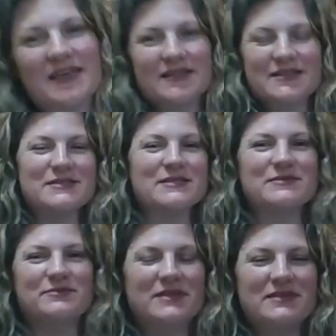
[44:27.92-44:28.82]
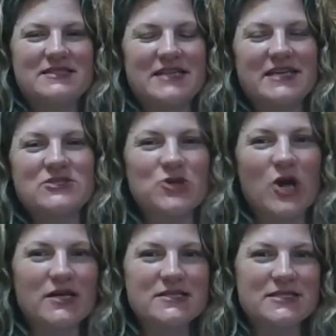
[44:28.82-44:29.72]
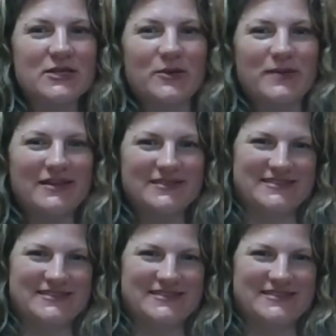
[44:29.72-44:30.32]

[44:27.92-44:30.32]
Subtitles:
This is stay strong, Sonoma.